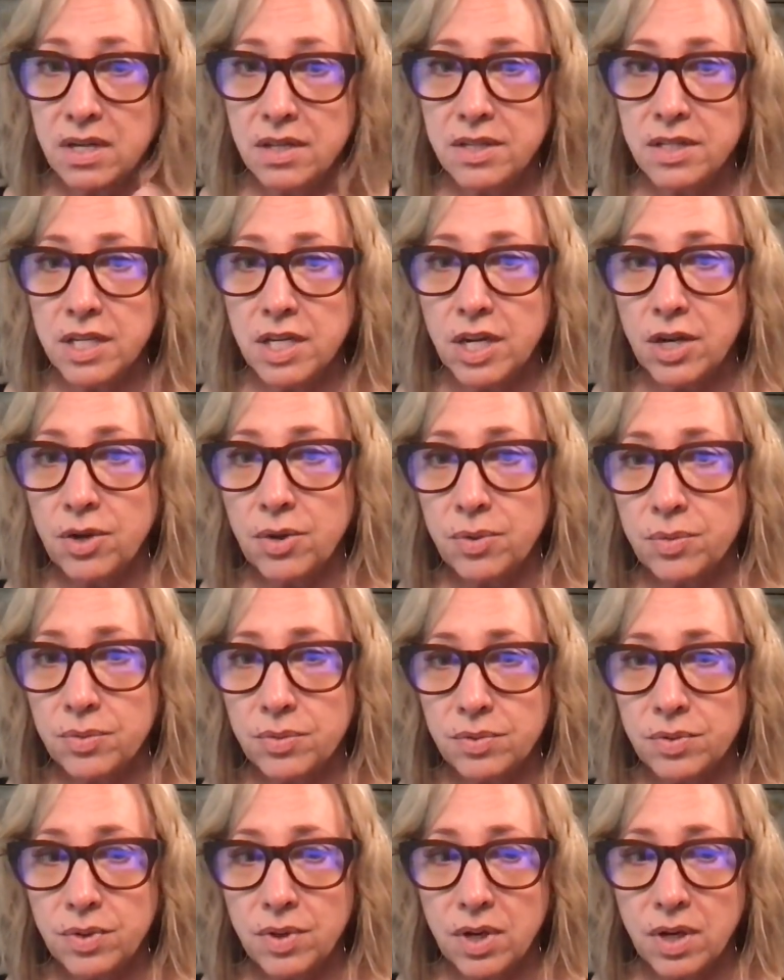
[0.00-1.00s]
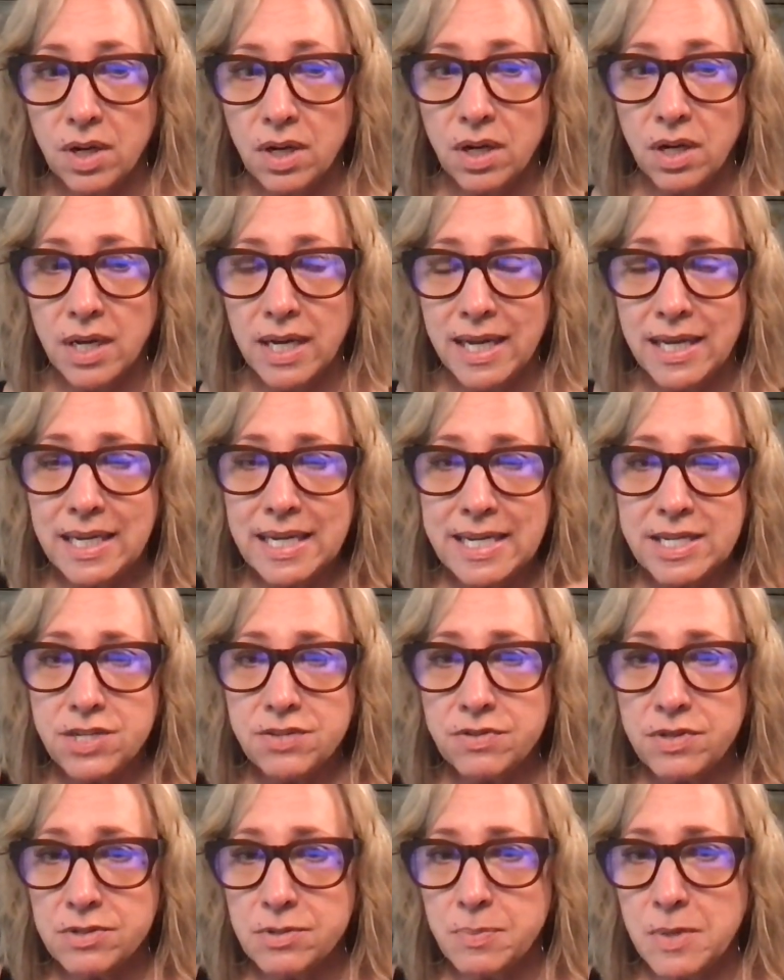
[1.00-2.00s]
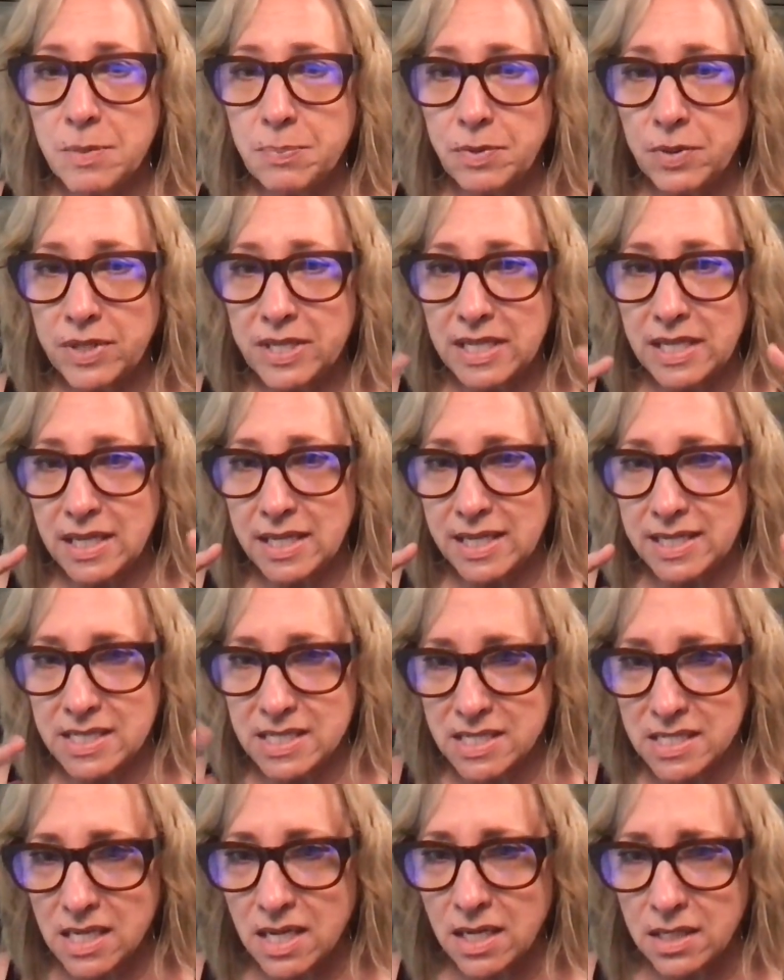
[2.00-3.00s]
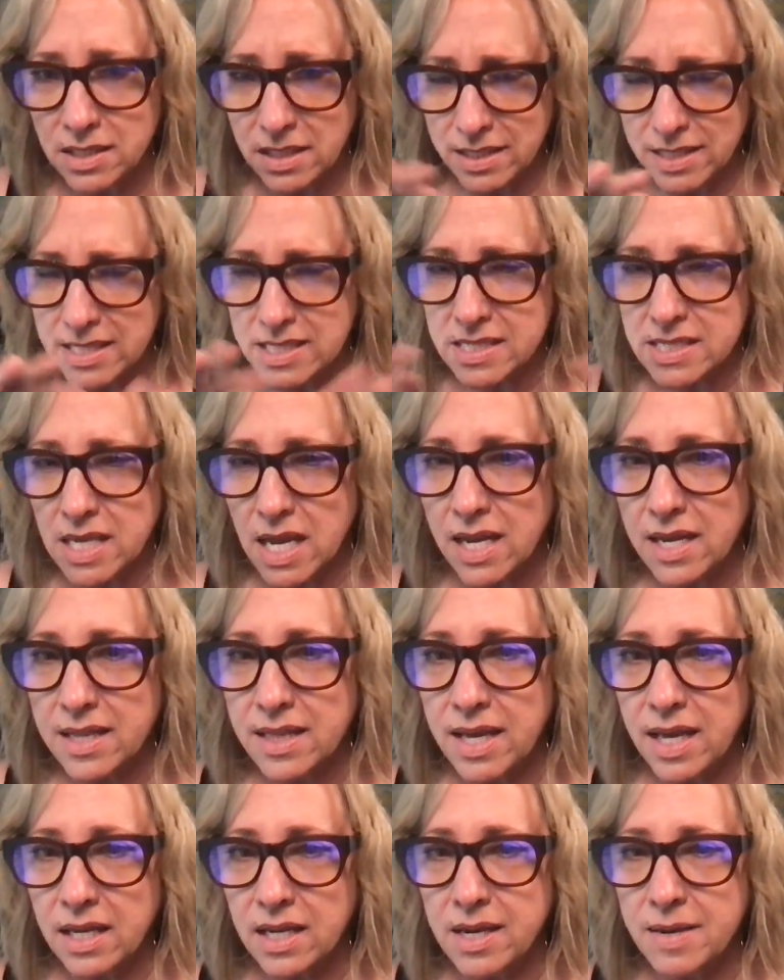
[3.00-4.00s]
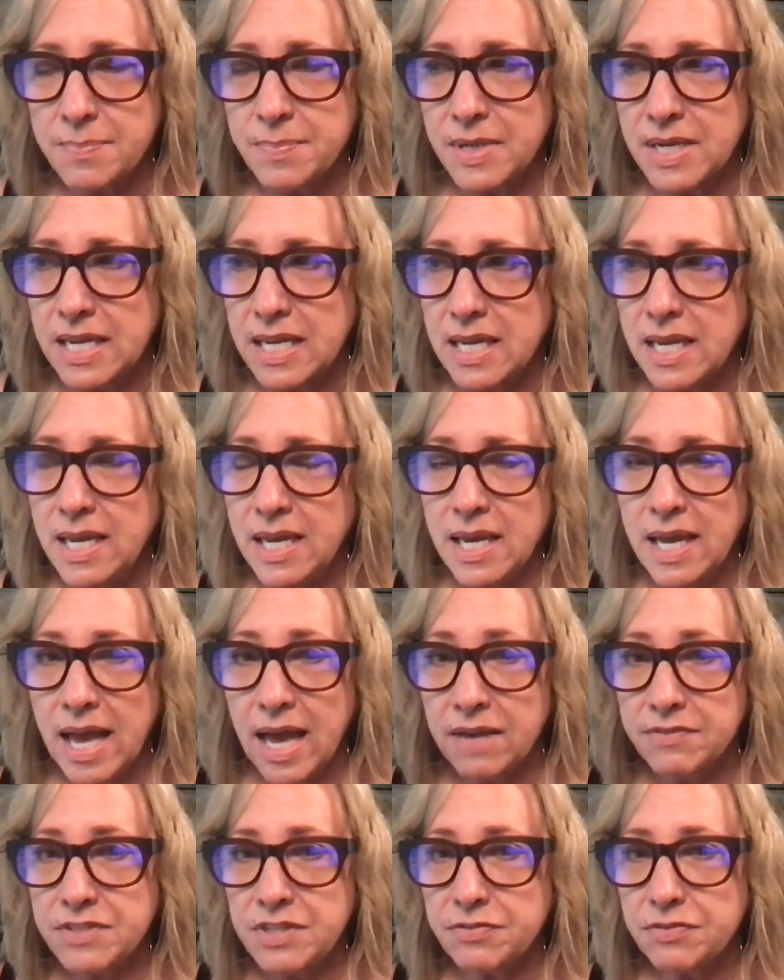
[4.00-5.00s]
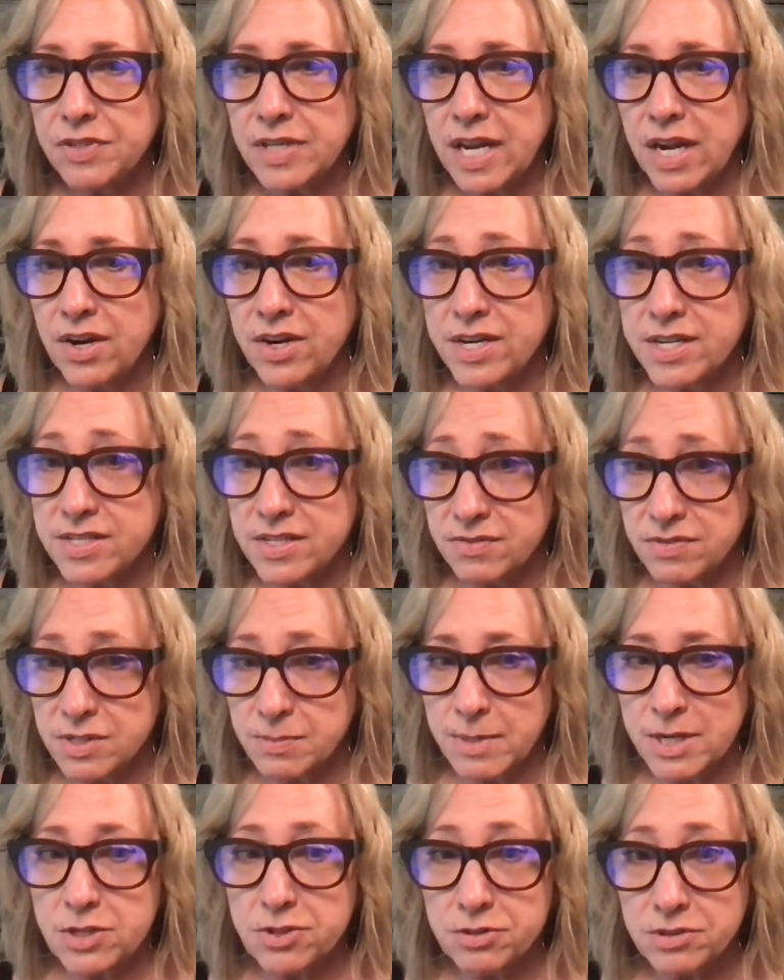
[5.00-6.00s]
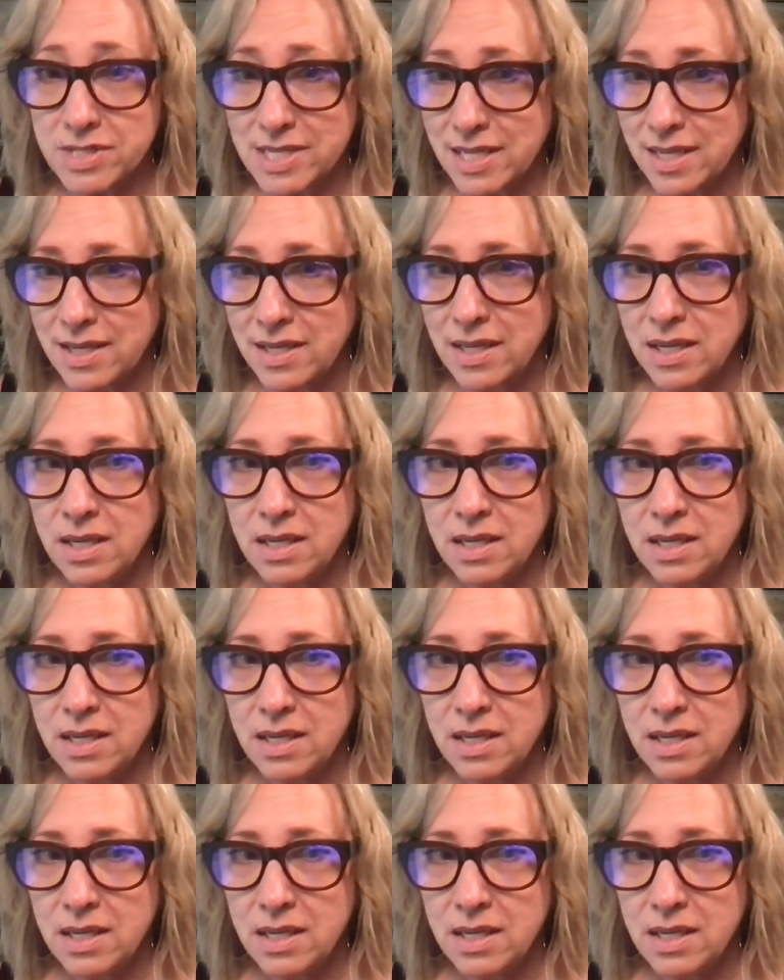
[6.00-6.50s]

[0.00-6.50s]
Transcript: and each of those people inside of that company have different areas of specialty.